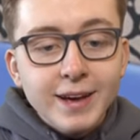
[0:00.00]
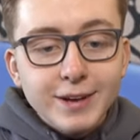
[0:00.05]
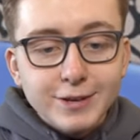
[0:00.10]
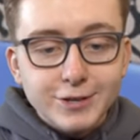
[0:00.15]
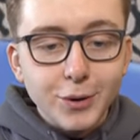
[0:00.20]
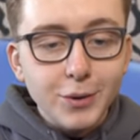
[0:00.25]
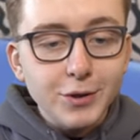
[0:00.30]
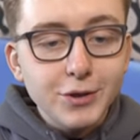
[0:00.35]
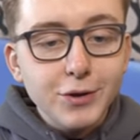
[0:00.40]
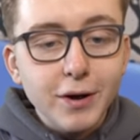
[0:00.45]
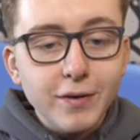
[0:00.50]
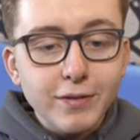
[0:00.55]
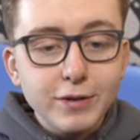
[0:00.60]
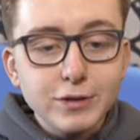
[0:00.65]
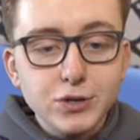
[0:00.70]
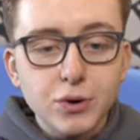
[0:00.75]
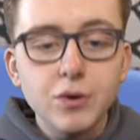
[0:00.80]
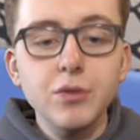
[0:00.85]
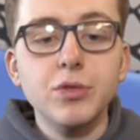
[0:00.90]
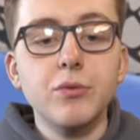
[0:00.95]
So we do have the
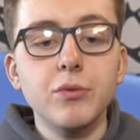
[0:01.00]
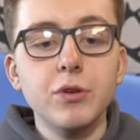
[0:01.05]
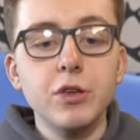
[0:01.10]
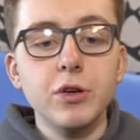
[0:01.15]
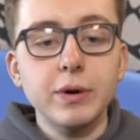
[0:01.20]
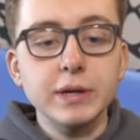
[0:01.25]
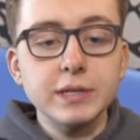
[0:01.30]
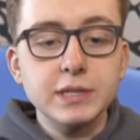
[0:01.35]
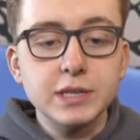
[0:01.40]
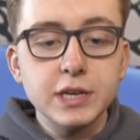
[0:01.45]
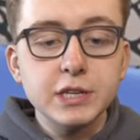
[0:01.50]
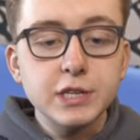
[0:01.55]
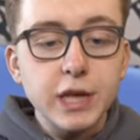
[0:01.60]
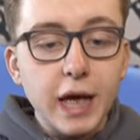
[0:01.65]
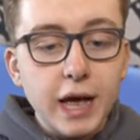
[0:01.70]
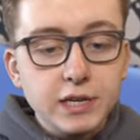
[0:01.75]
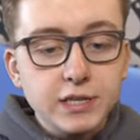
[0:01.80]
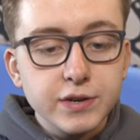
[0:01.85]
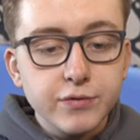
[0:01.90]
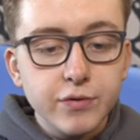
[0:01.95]
Jordan 3 UNCs.
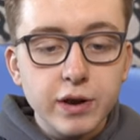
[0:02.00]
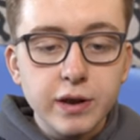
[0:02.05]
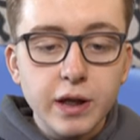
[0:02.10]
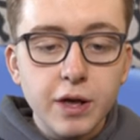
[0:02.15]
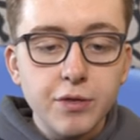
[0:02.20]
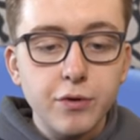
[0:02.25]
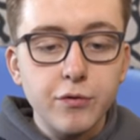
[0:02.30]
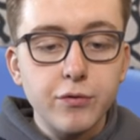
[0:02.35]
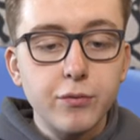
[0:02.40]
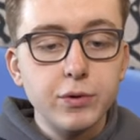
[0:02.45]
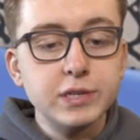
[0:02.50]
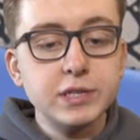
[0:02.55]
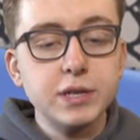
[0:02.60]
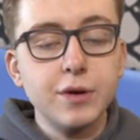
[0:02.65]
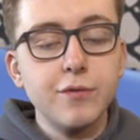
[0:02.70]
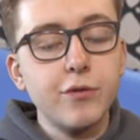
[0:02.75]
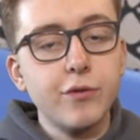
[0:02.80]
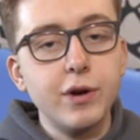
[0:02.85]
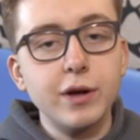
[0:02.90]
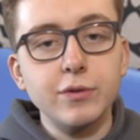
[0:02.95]
As of right now, they're
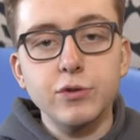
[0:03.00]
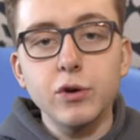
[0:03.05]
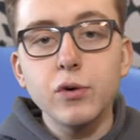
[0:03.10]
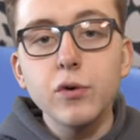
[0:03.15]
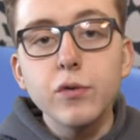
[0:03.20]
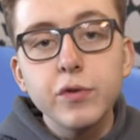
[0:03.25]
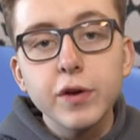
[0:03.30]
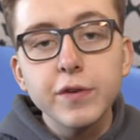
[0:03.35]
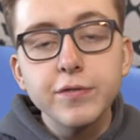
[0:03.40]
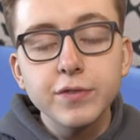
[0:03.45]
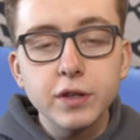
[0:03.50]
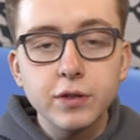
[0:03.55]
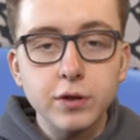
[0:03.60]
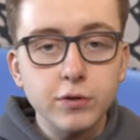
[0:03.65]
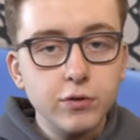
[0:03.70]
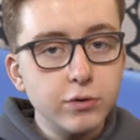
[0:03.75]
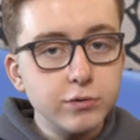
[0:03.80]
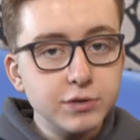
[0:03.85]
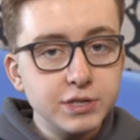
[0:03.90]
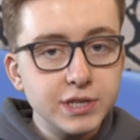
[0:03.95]
reselling for around 250 to
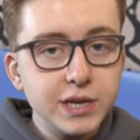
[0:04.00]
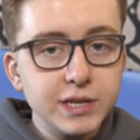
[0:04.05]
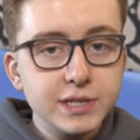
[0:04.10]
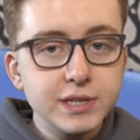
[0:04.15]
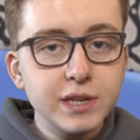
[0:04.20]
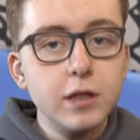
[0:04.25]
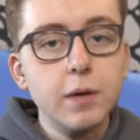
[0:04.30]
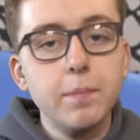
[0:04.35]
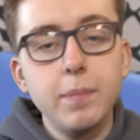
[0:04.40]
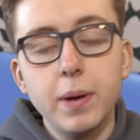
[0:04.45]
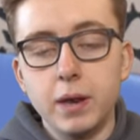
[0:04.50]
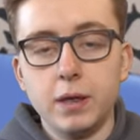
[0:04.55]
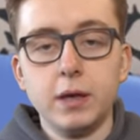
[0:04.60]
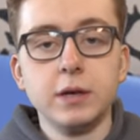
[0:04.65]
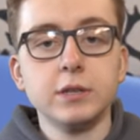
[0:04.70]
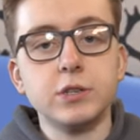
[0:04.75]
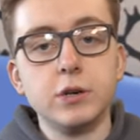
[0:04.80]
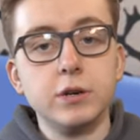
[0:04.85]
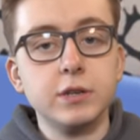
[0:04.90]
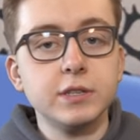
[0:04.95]
260, depending
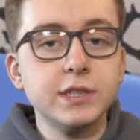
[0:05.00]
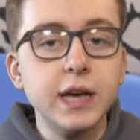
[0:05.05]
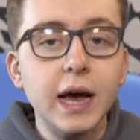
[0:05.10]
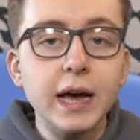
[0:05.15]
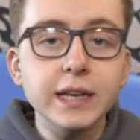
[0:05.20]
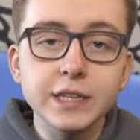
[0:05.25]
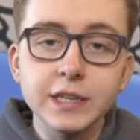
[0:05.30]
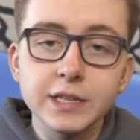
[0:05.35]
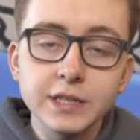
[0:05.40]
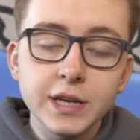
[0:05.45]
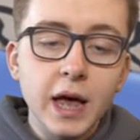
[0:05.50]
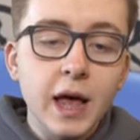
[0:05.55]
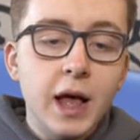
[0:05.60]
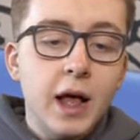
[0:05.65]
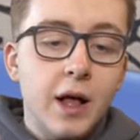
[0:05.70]
on certain sizes.